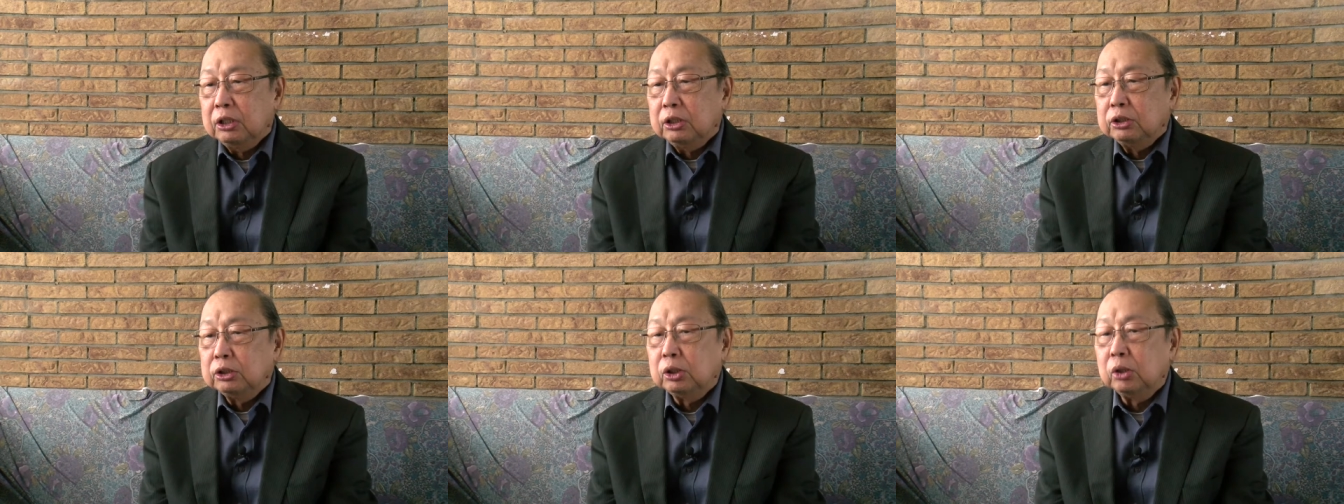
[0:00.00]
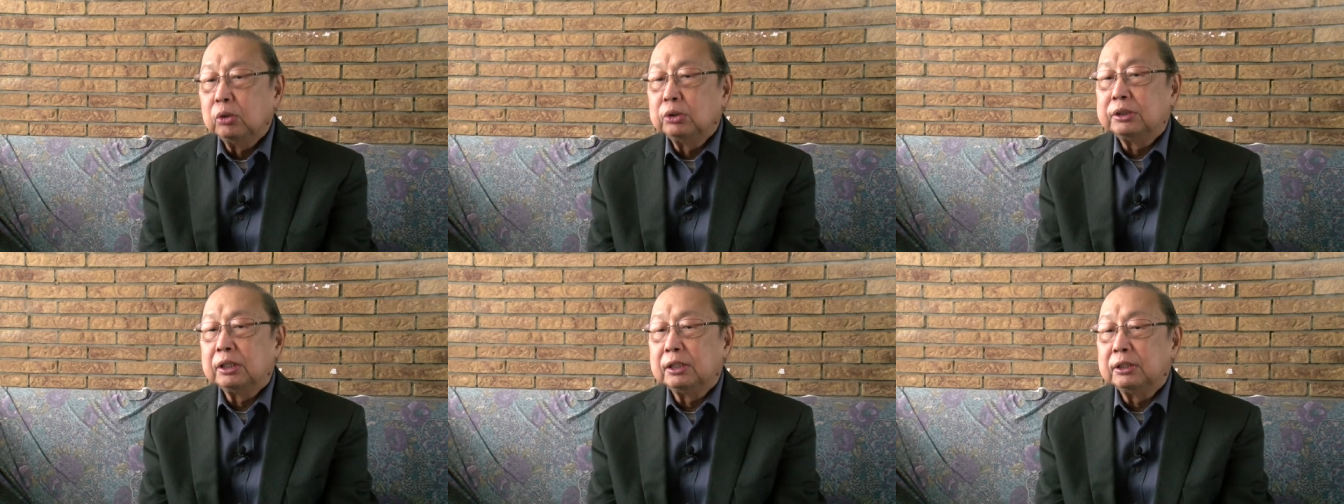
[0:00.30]

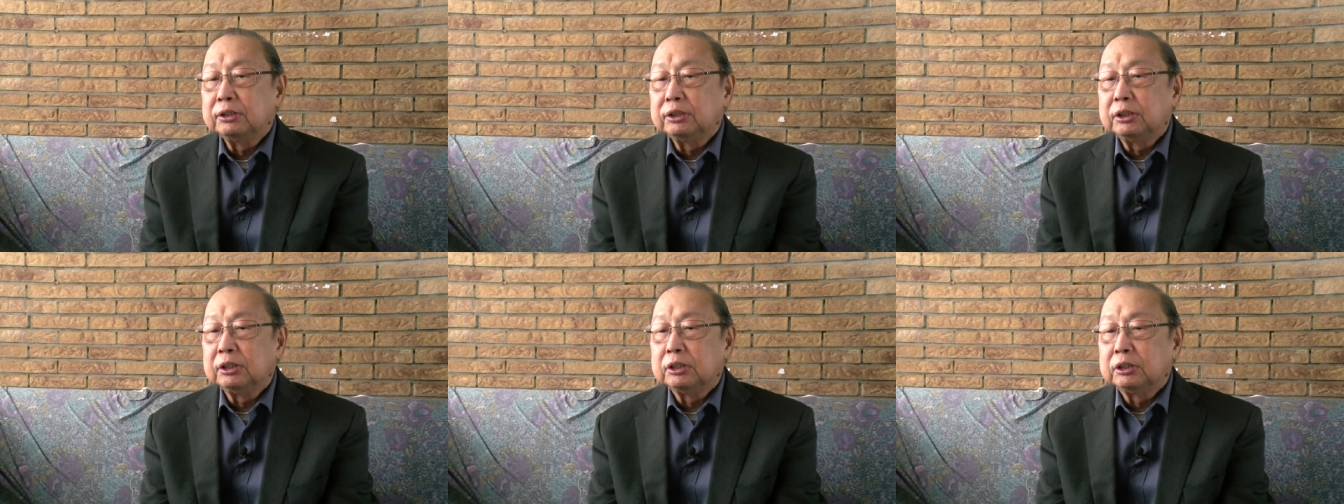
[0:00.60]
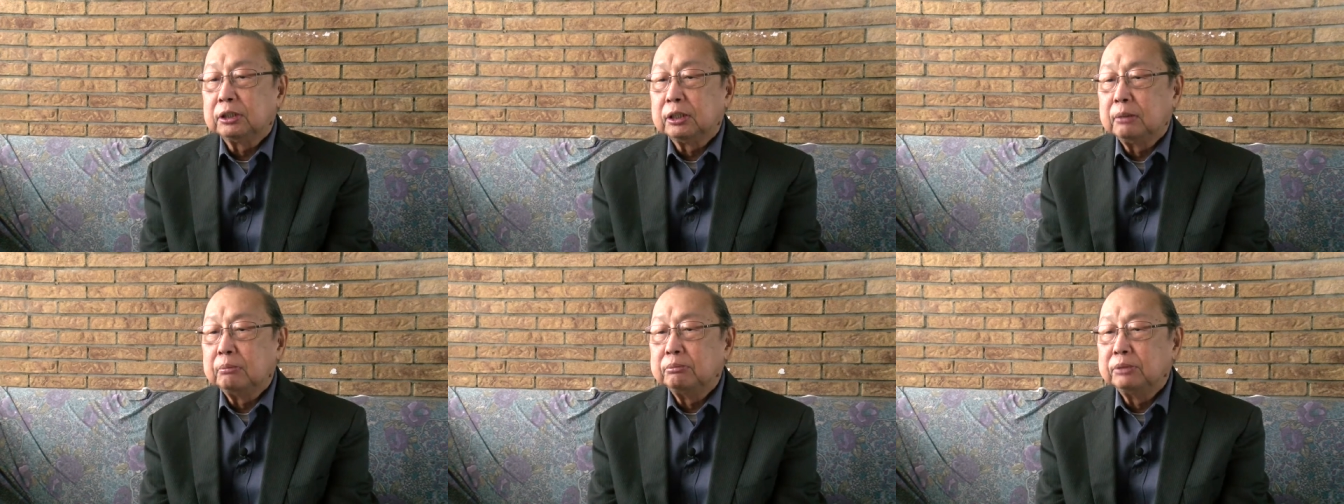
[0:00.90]
Social
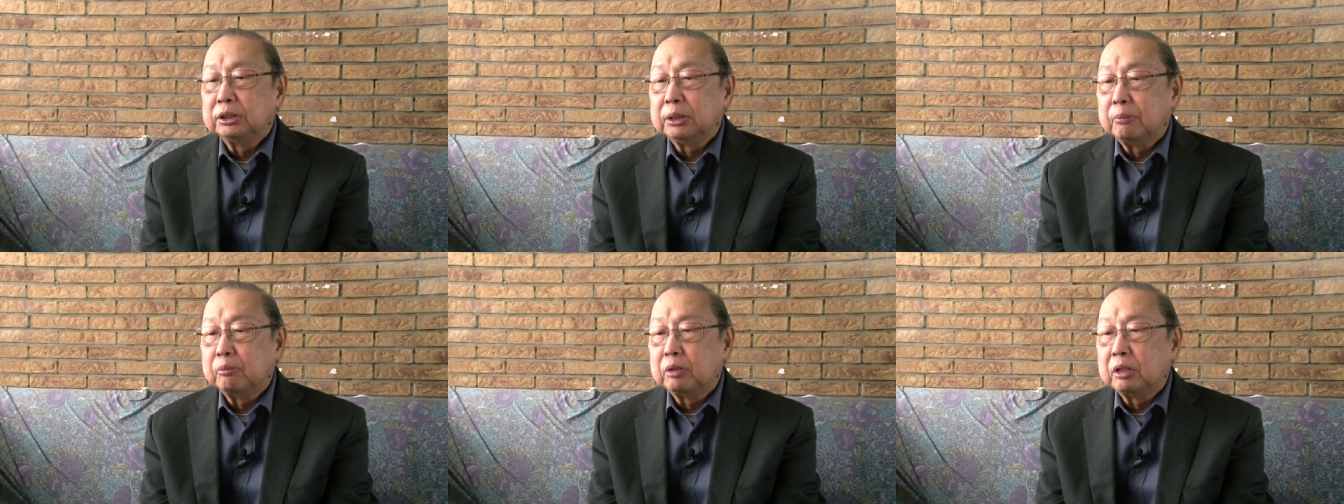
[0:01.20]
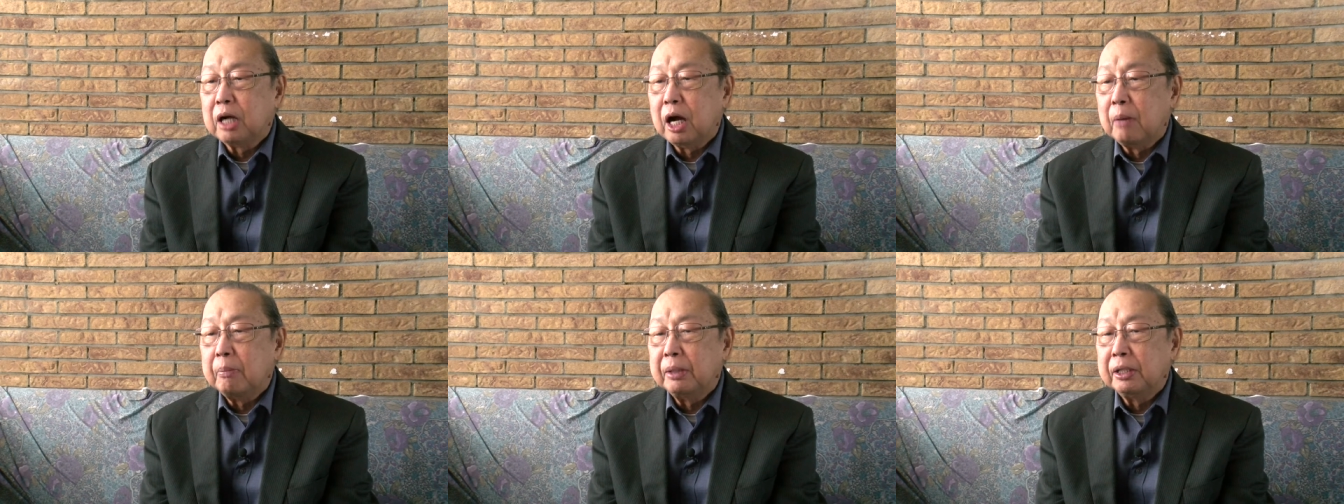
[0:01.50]
systems have
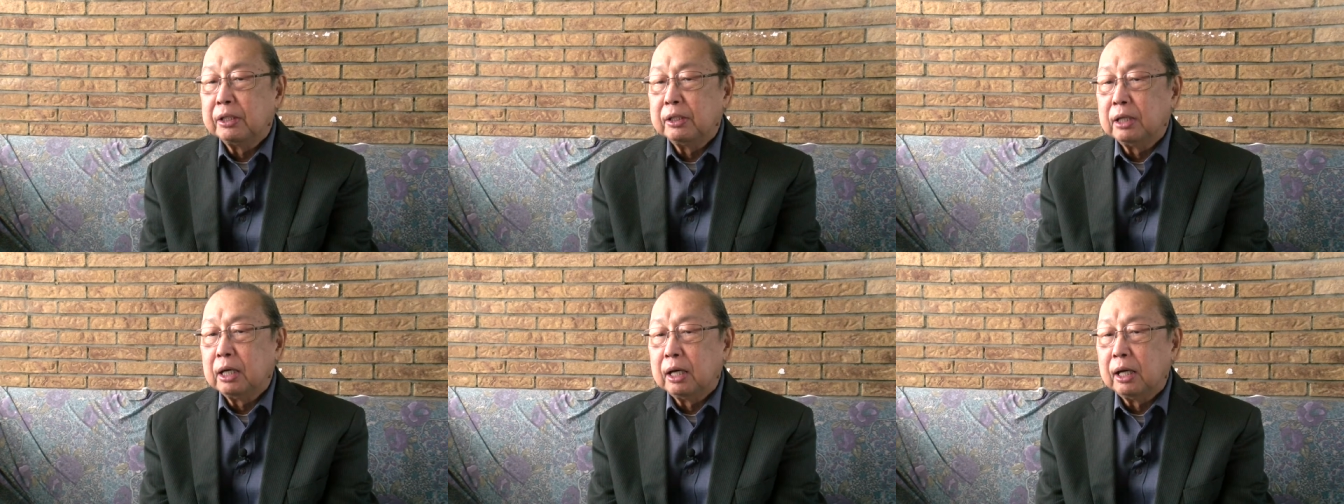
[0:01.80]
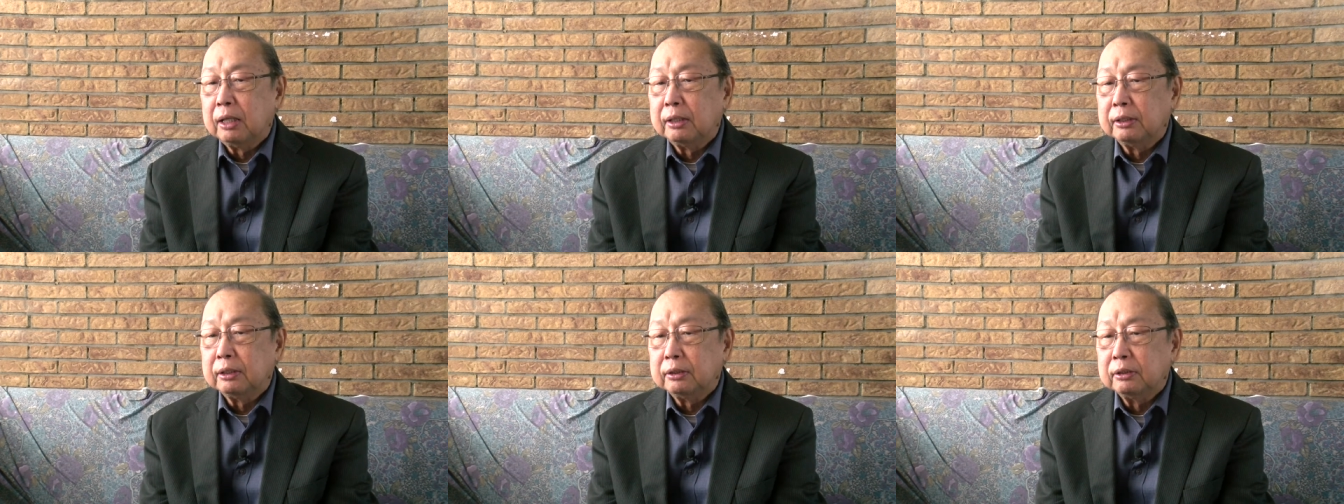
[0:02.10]
come and
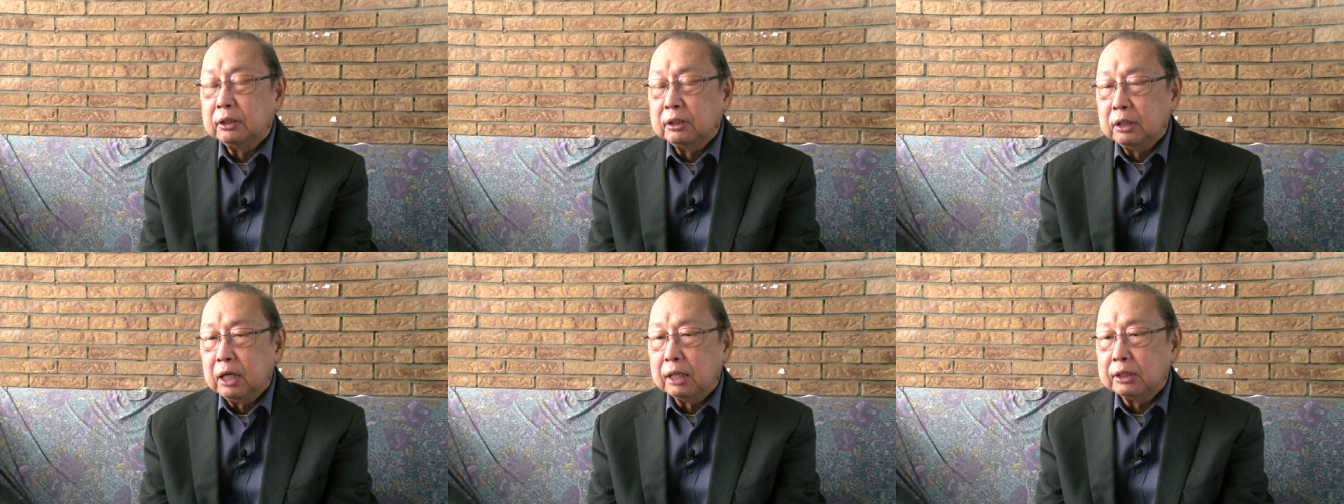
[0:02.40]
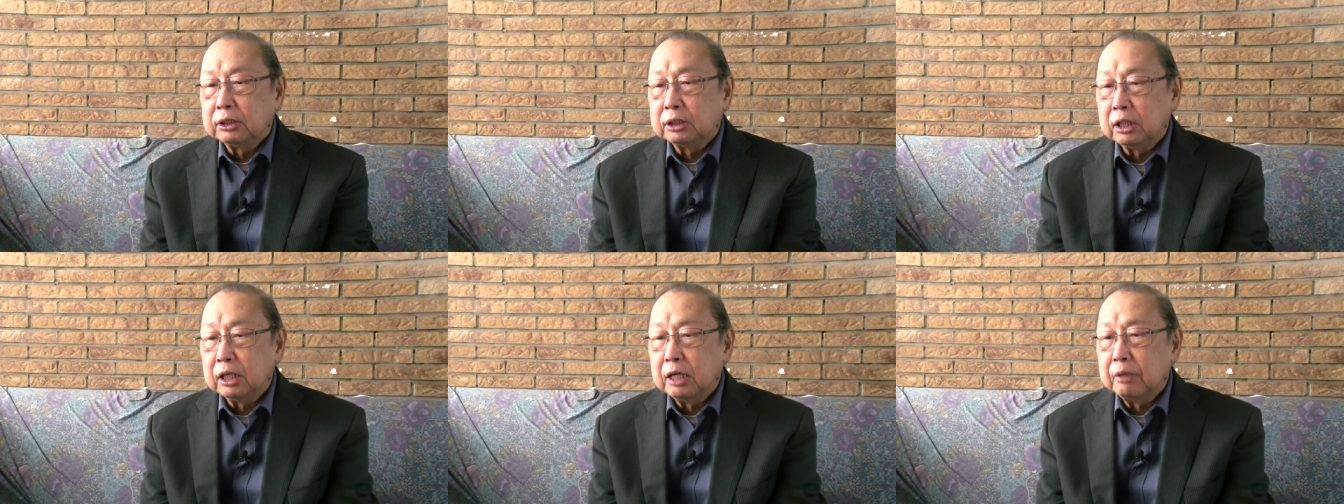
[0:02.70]
gone, like
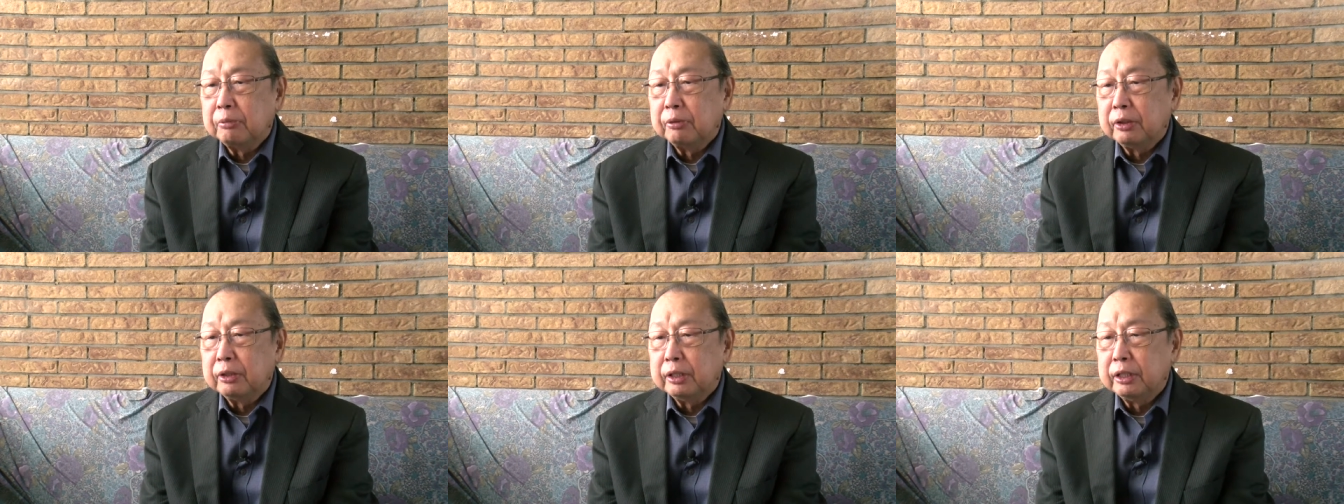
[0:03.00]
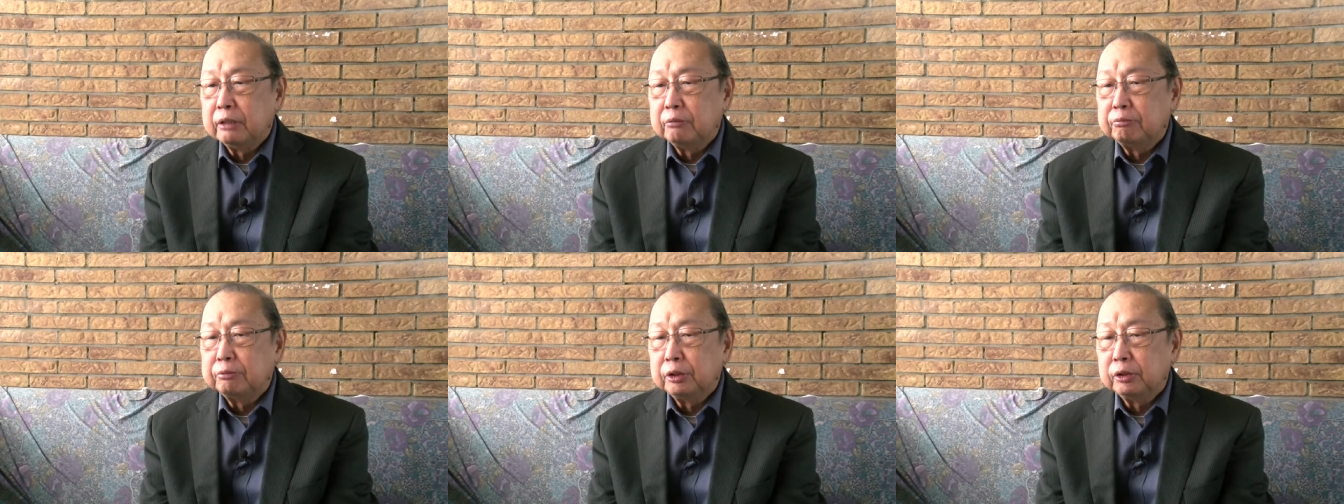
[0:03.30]
slavery
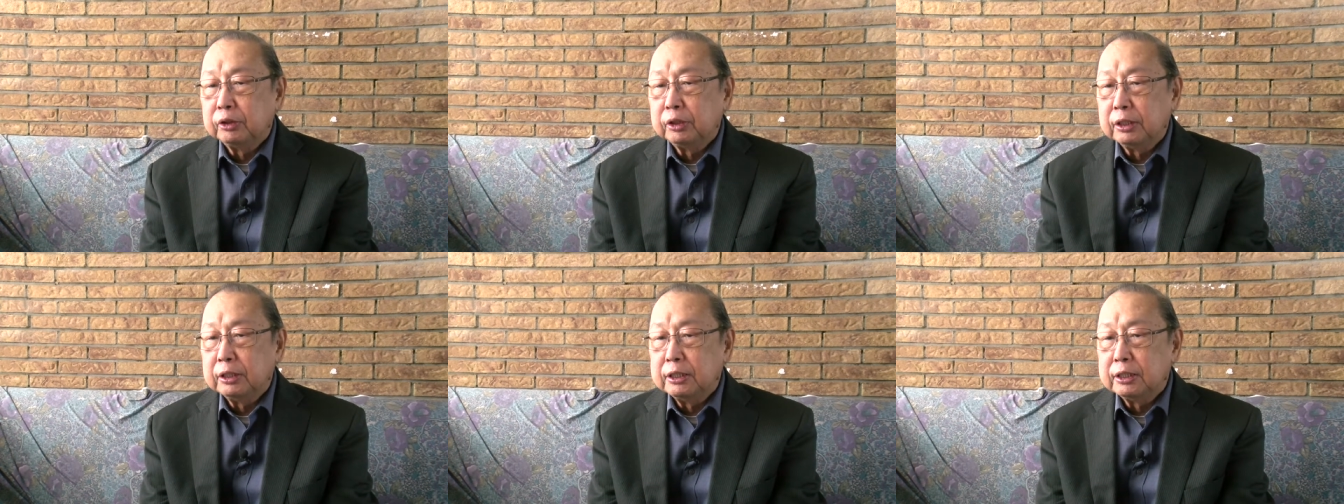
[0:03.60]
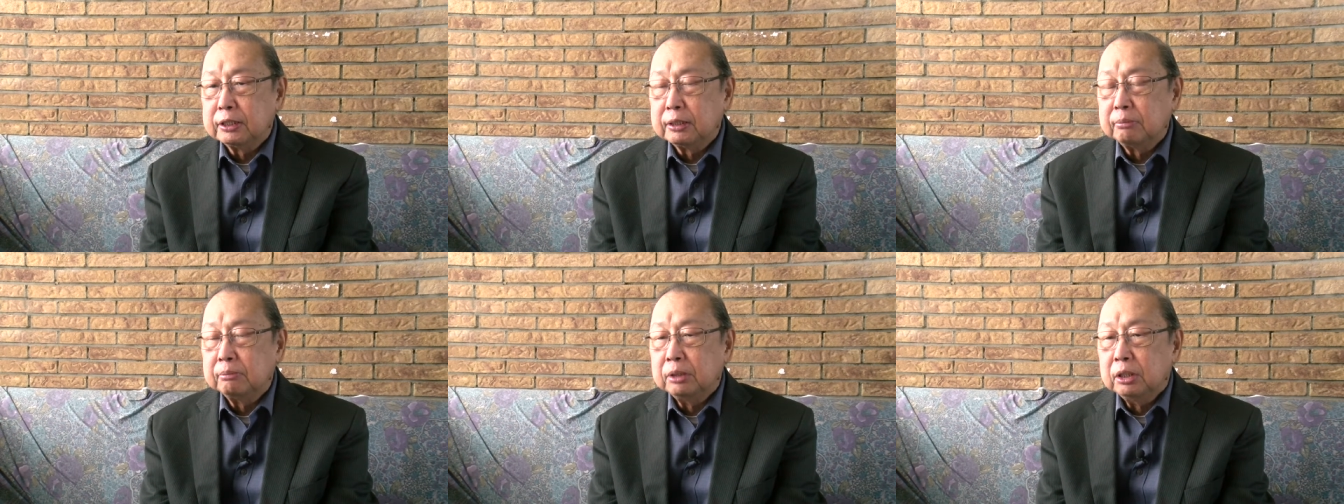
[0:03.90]
and
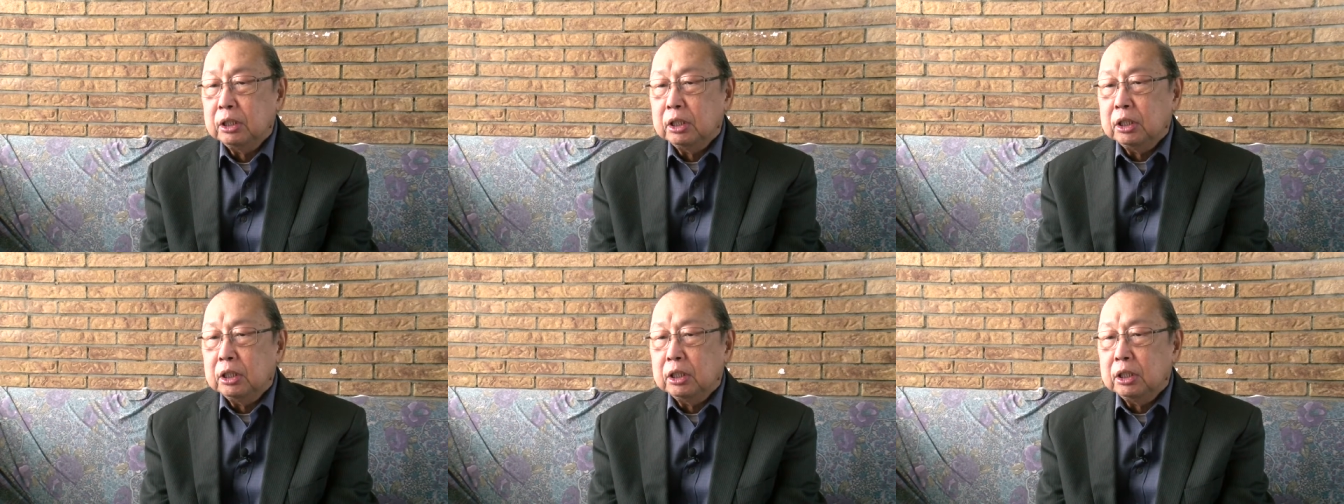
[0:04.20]
feudalism,